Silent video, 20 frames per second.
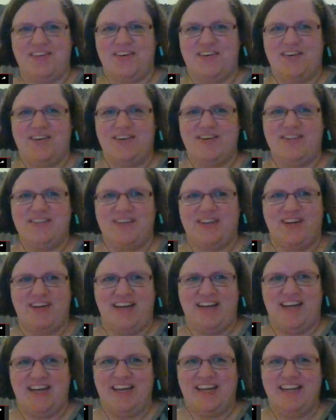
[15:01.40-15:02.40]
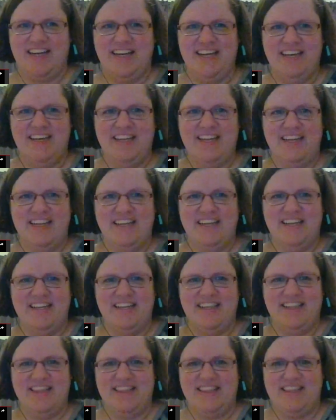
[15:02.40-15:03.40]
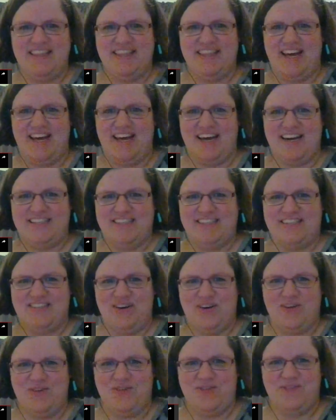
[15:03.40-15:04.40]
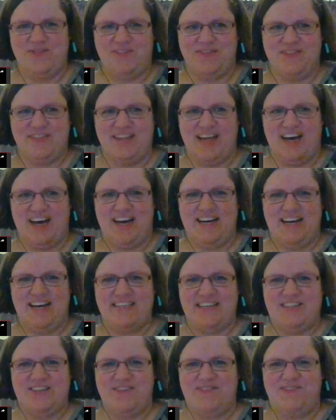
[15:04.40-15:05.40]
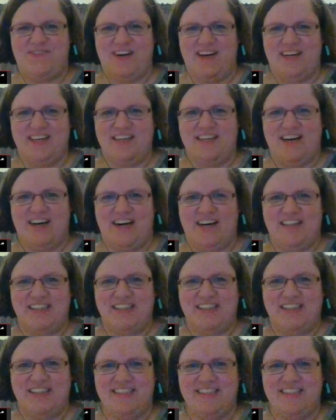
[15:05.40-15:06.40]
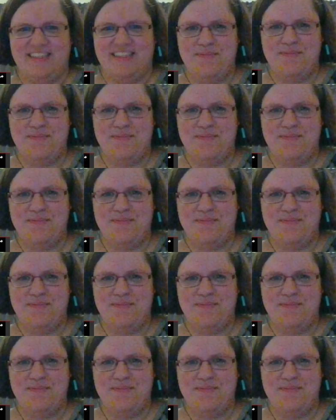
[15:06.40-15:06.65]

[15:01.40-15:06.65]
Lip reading: the girls are in. That is such a fun concept.